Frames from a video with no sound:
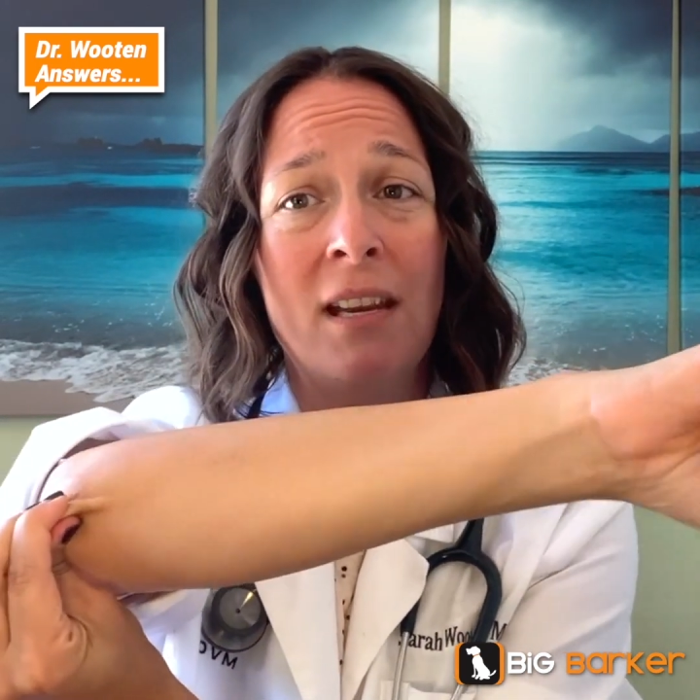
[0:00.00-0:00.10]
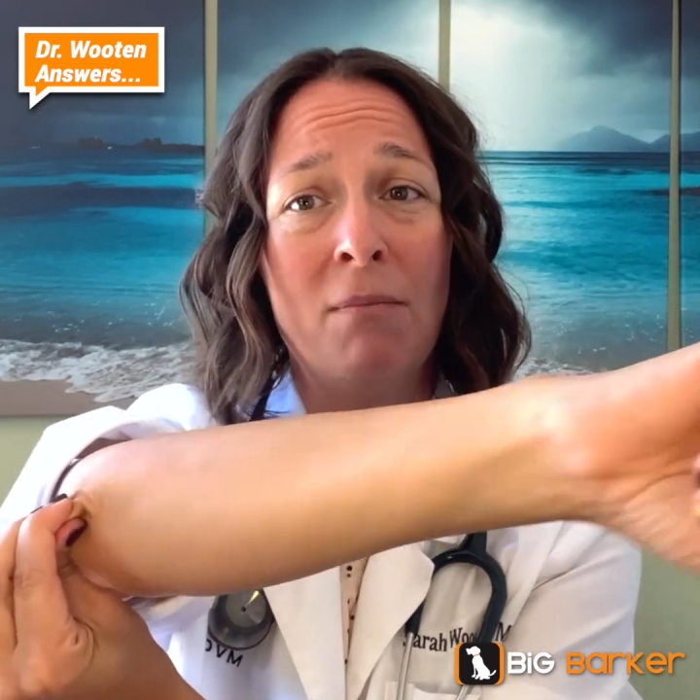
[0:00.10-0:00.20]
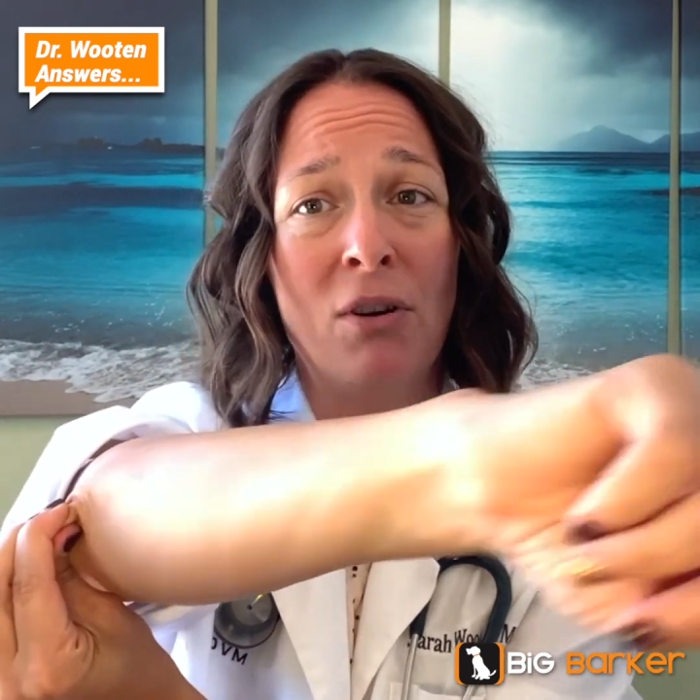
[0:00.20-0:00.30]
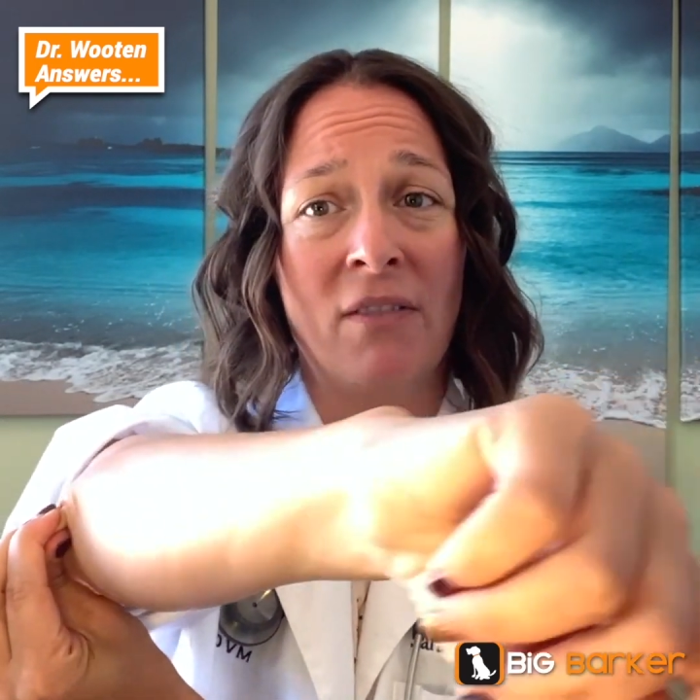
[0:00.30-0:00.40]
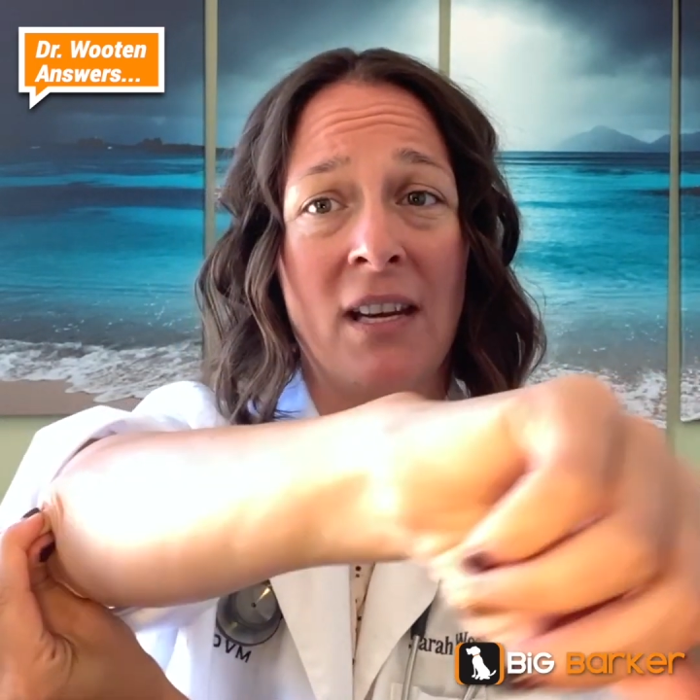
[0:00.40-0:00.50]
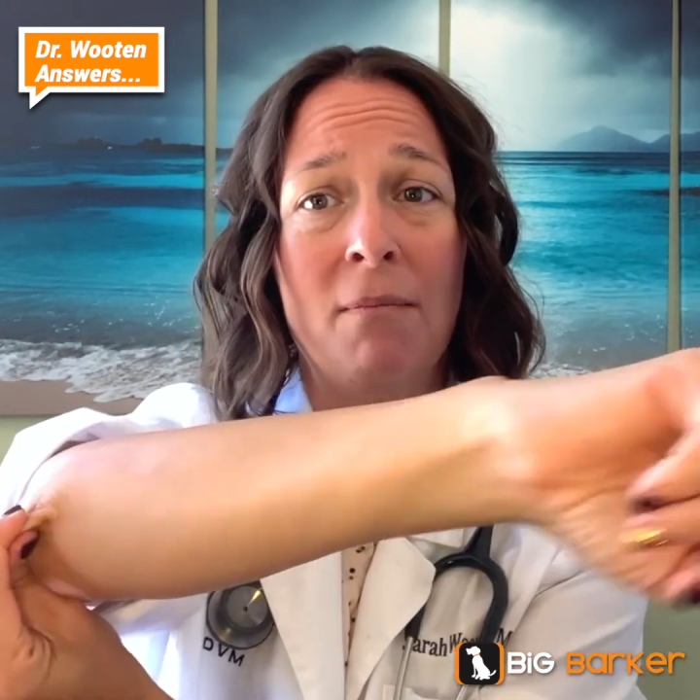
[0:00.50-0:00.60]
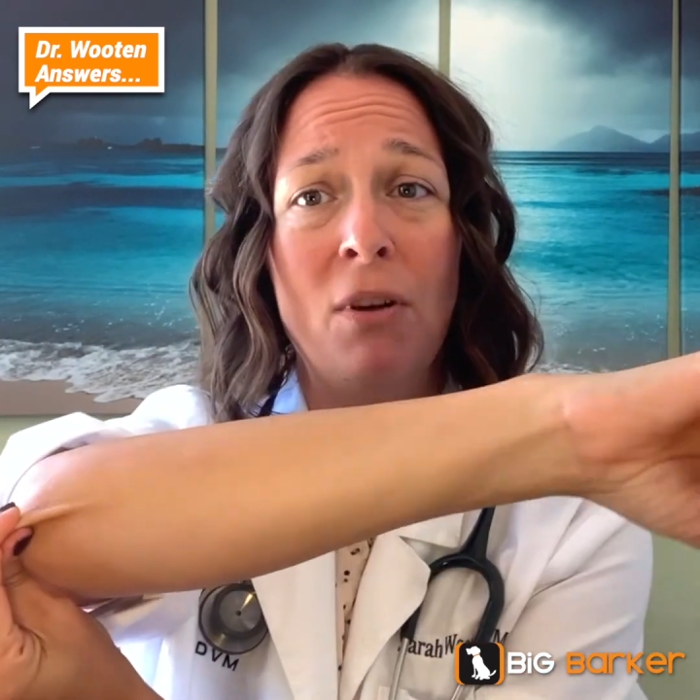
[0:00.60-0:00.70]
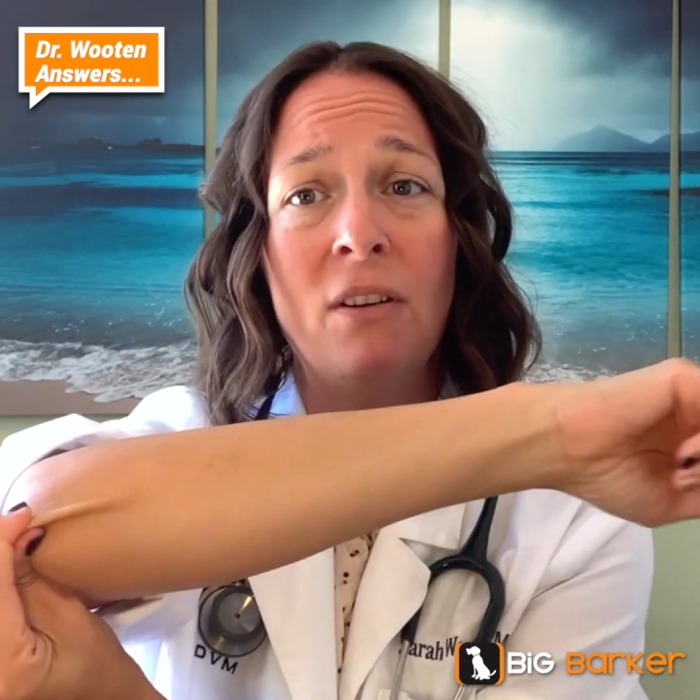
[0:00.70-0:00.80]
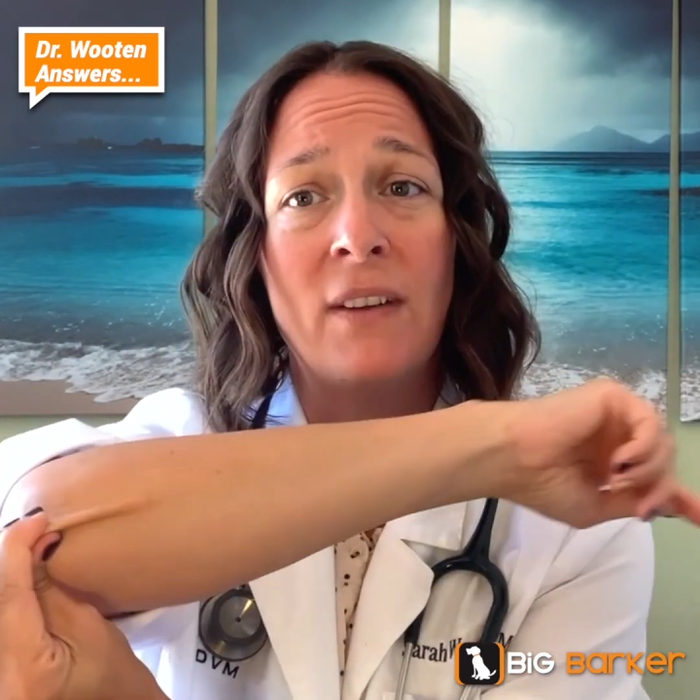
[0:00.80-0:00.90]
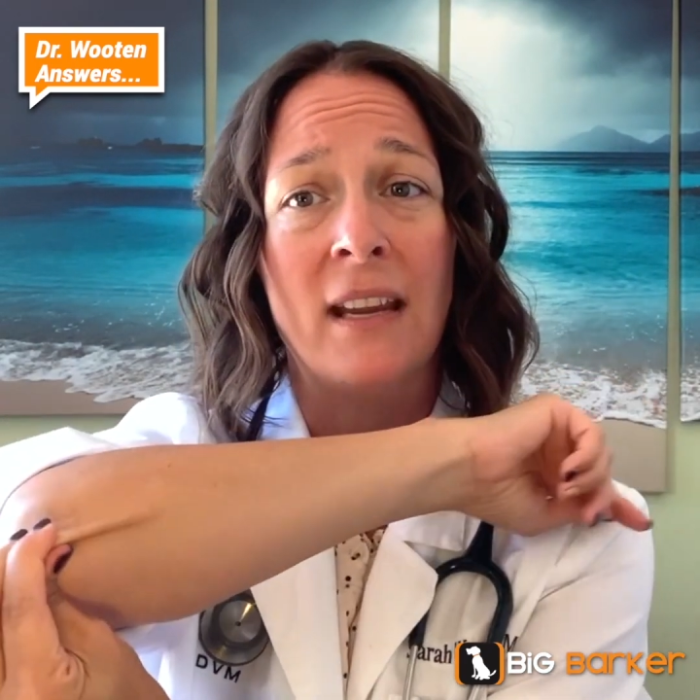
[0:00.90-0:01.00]
and moving and
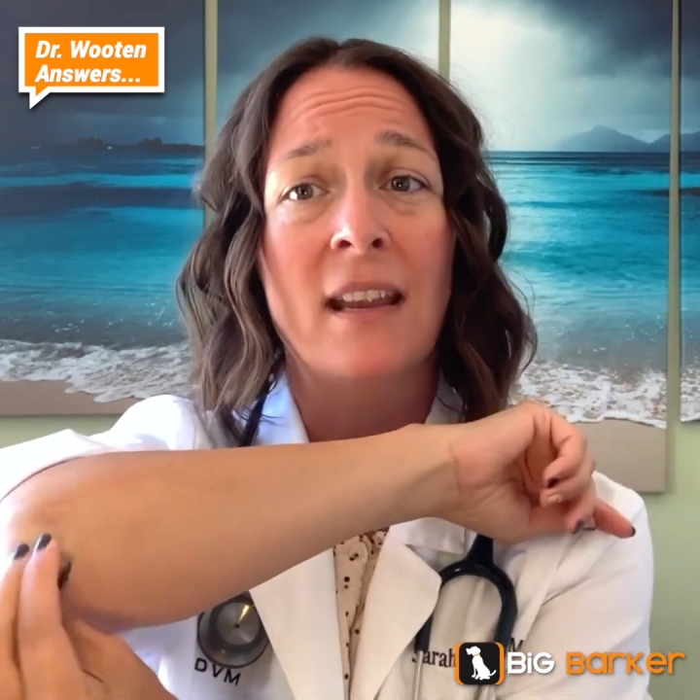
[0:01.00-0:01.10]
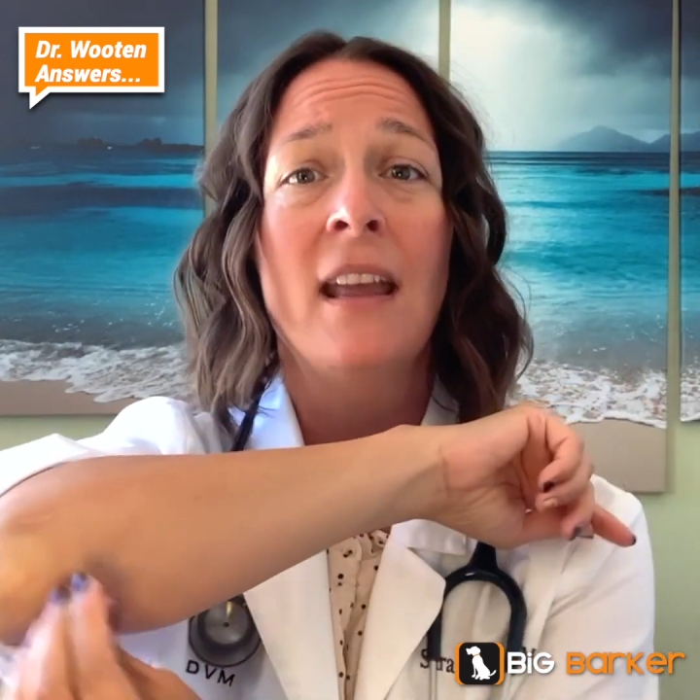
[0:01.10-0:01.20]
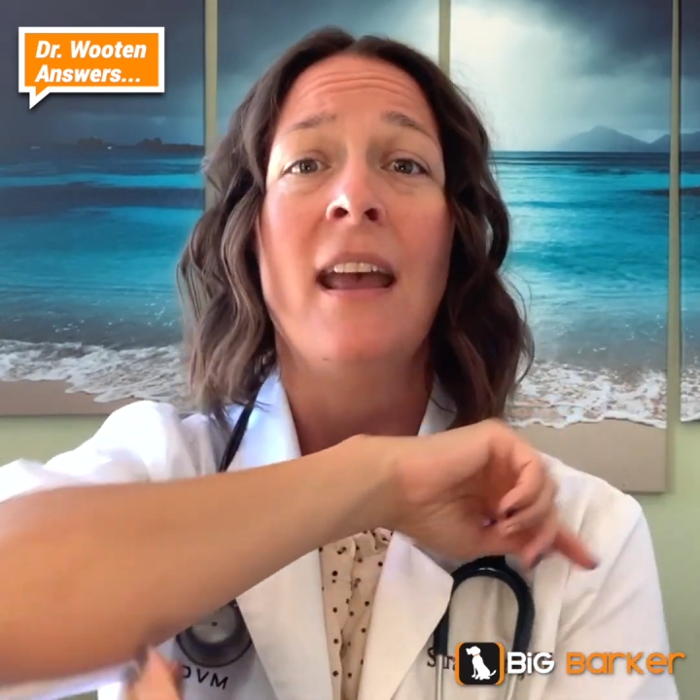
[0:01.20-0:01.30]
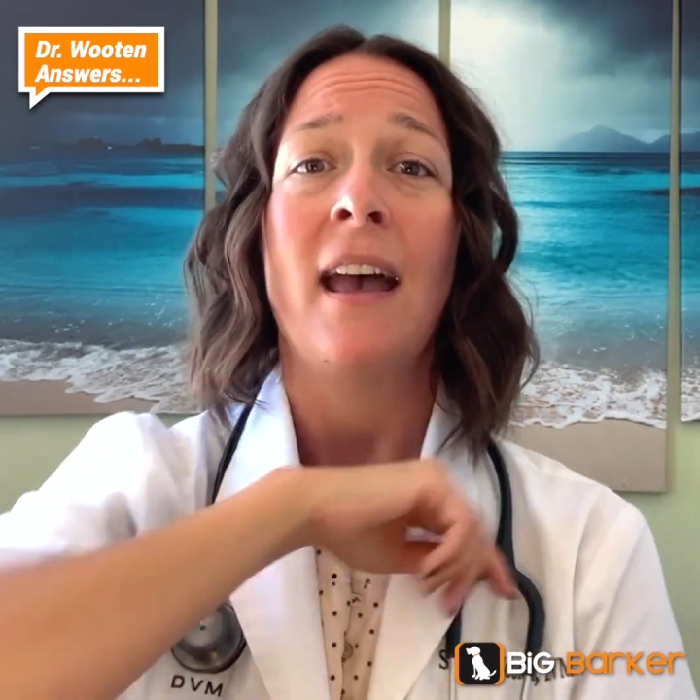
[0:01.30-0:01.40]
moving,